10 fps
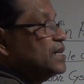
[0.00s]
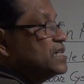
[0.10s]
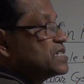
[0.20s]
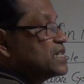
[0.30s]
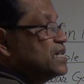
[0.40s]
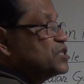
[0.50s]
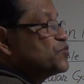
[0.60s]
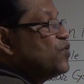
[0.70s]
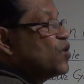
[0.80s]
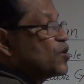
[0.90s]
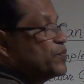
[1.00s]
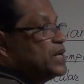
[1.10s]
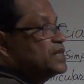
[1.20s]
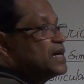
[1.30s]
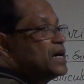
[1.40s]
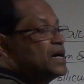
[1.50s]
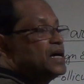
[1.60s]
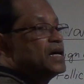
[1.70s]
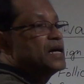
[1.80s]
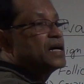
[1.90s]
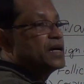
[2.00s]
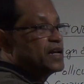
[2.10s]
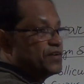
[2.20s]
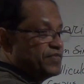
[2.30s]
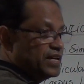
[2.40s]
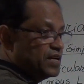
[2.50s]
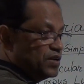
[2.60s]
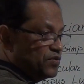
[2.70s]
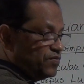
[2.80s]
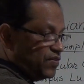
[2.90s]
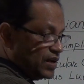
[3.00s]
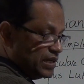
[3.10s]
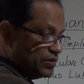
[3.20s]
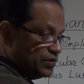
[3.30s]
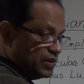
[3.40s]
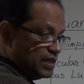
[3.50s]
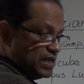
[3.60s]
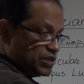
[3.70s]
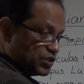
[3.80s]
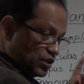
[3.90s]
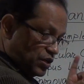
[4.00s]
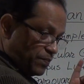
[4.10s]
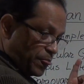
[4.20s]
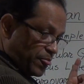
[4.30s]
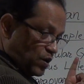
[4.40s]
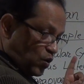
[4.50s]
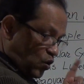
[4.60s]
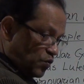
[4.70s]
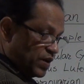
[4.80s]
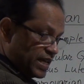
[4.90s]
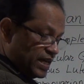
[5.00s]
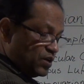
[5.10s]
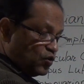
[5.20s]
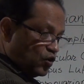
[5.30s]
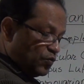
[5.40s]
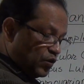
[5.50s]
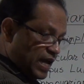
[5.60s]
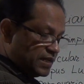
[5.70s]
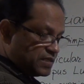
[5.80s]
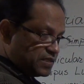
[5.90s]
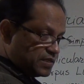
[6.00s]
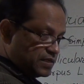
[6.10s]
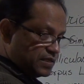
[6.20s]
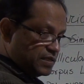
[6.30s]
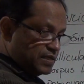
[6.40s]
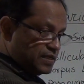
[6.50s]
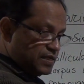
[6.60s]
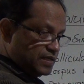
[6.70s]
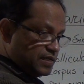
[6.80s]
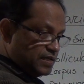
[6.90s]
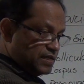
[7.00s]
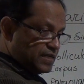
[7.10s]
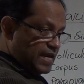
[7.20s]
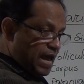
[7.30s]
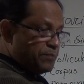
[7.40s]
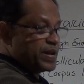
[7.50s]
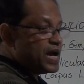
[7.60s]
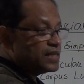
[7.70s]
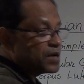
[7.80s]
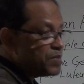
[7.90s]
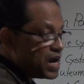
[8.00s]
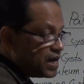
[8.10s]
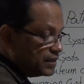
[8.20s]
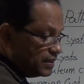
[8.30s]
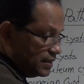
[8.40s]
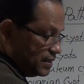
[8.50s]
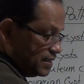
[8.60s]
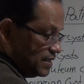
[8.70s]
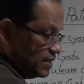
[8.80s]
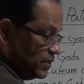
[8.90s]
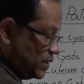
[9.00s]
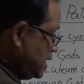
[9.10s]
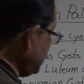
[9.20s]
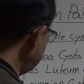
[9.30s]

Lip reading: starts forming the Graphene Follicle. So ovary ovulates every other month. Okay,